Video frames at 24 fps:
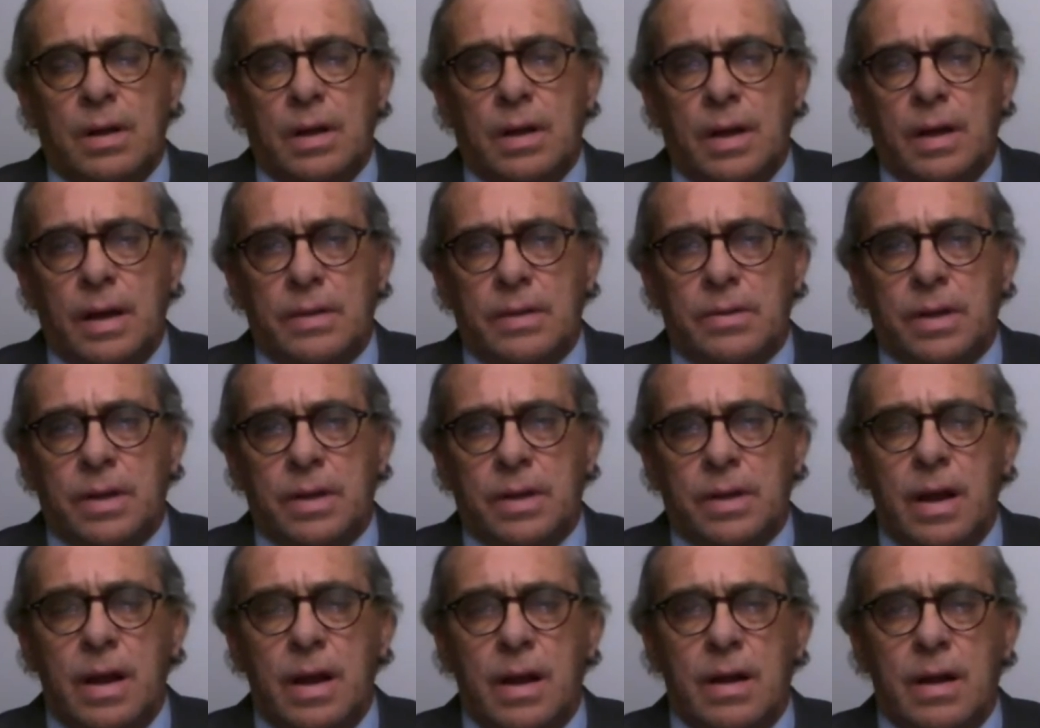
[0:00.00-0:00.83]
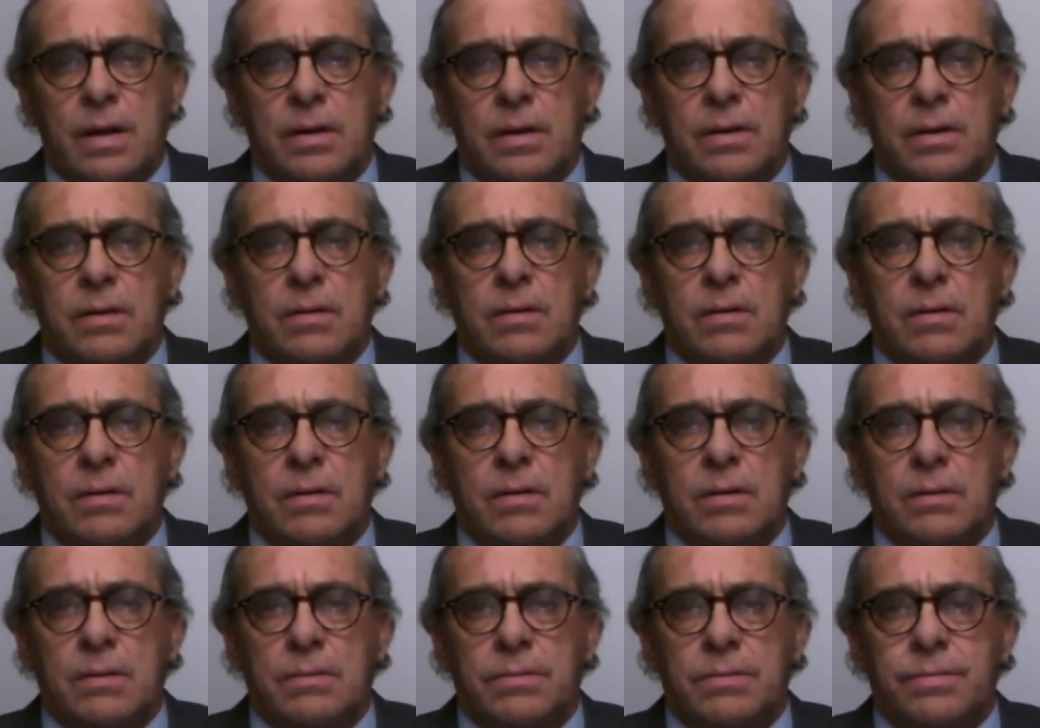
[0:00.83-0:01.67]
at the hand of
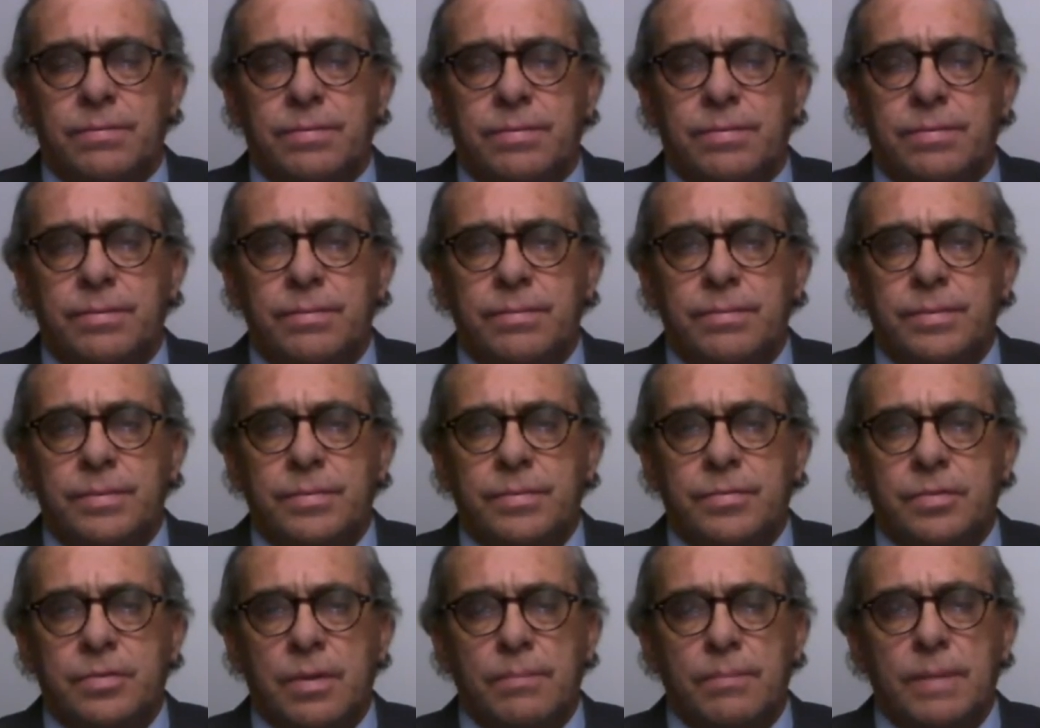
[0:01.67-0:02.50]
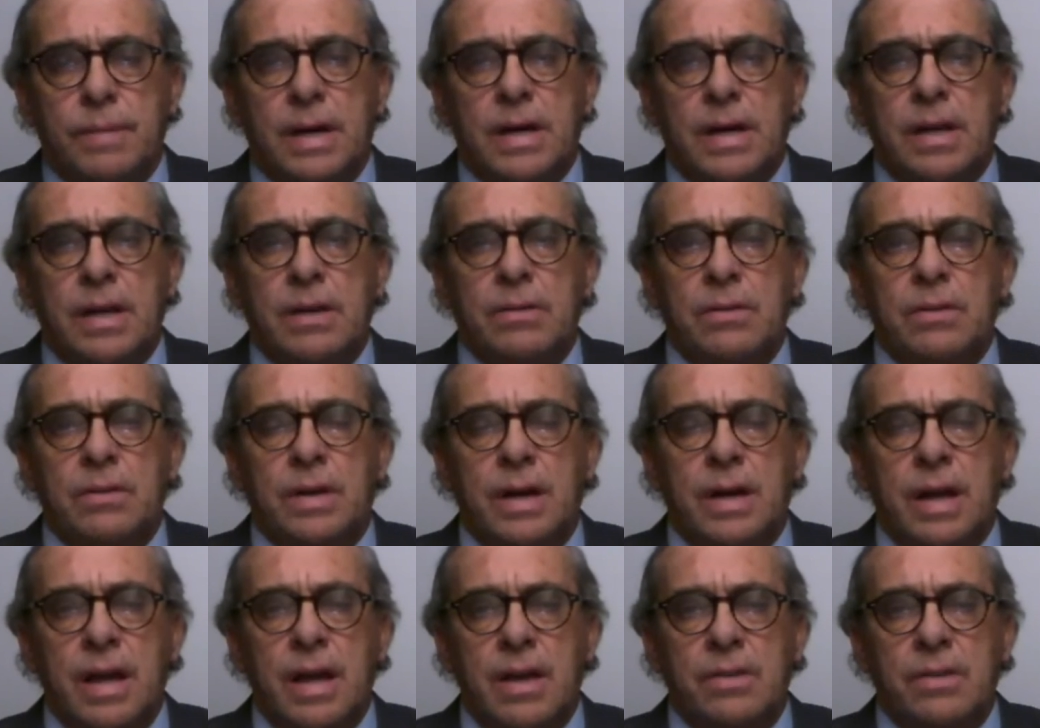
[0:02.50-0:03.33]
somebody that
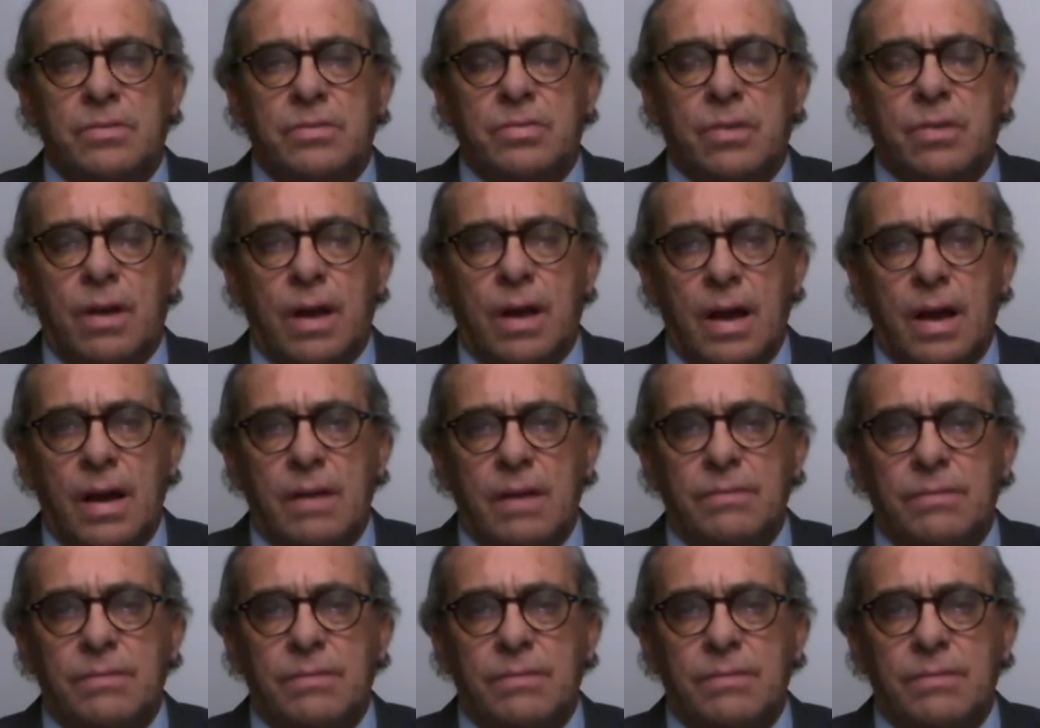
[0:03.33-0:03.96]
hates life.